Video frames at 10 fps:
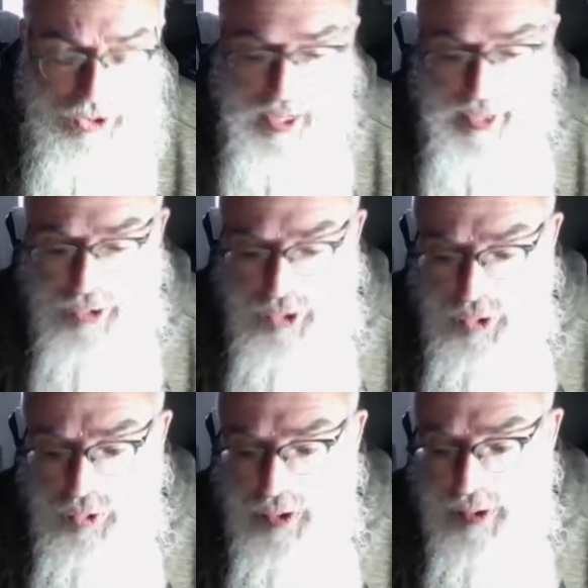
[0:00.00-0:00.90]
a
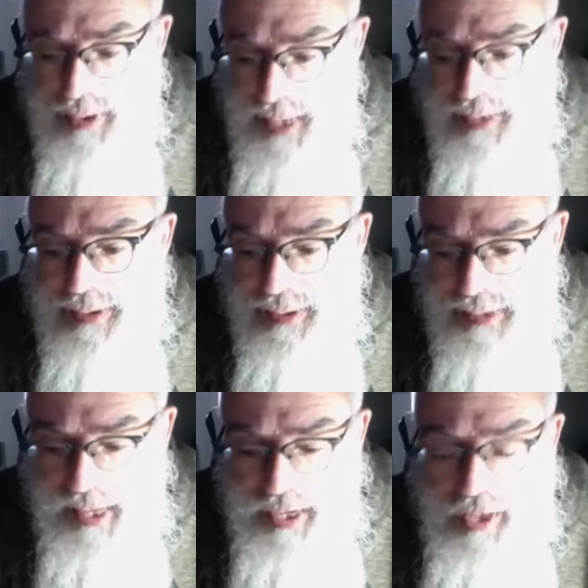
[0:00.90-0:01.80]
Jew does not
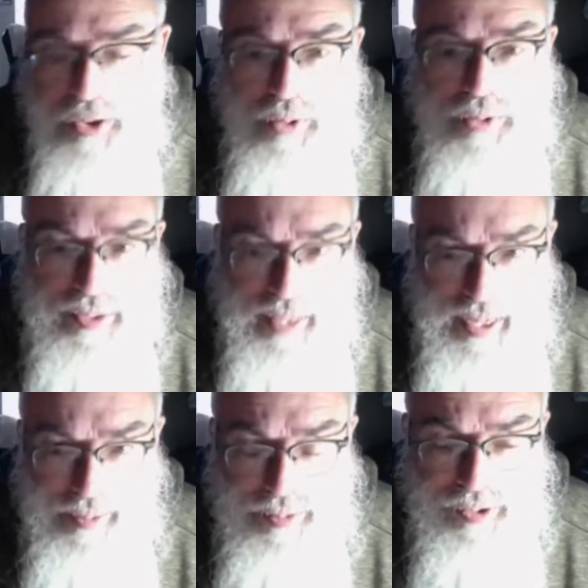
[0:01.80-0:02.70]
say those
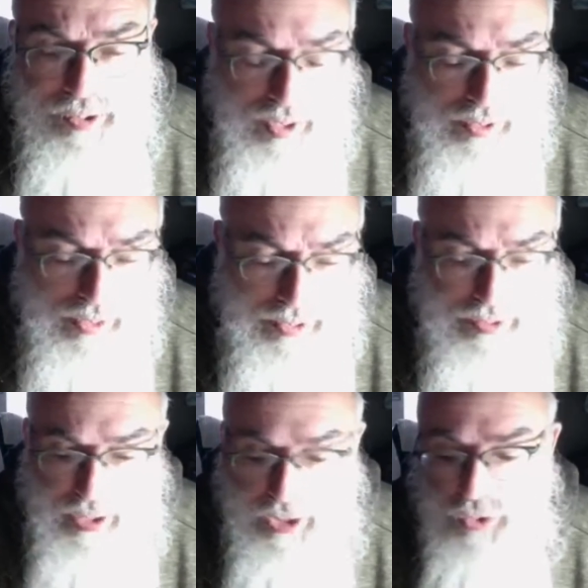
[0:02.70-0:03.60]
names
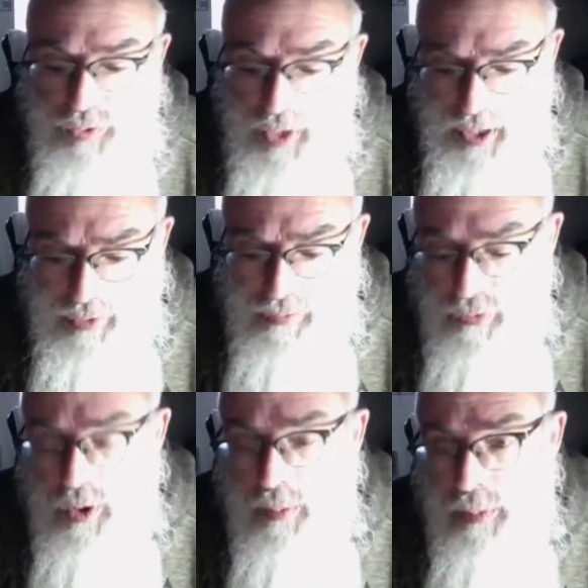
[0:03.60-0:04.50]
unless it's a
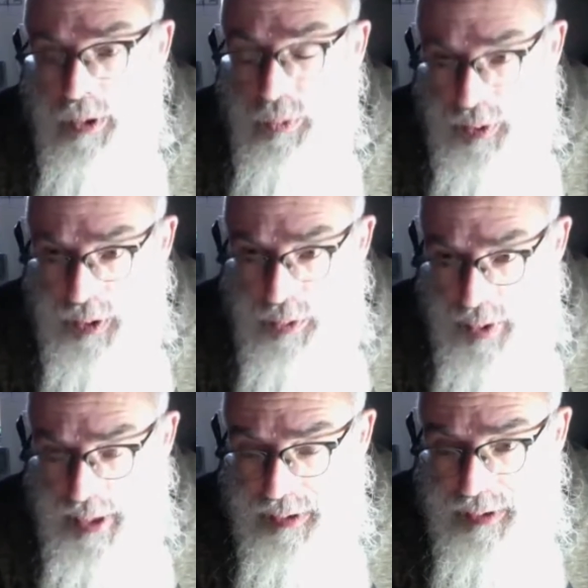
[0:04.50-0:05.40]
formal
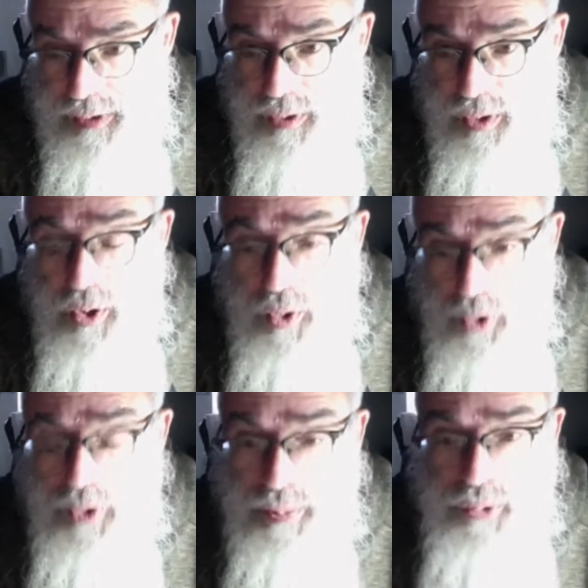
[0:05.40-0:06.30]
request
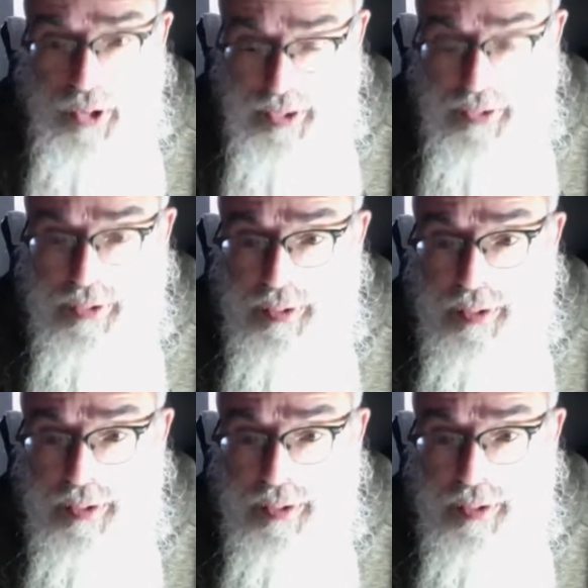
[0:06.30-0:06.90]
or a prayer.